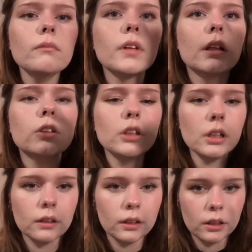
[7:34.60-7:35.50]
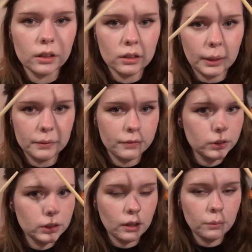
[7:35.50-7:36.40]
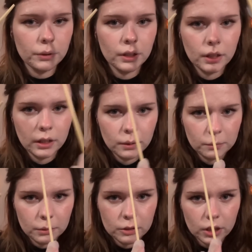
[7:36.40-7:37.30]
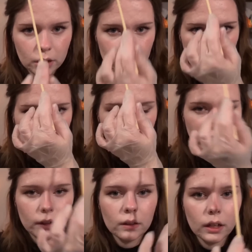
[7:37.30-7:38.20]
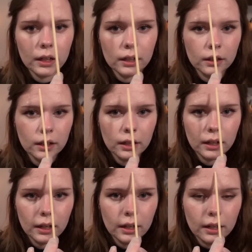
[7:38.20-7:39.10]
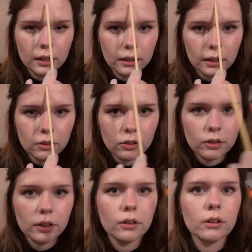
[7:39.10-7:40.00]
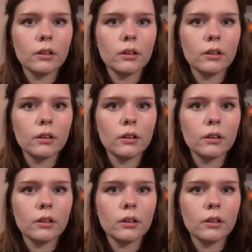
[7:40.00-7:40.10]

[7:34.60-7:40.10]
let's check the top of your scalp. I'm gonna be checking along your hairline, and yeah, just like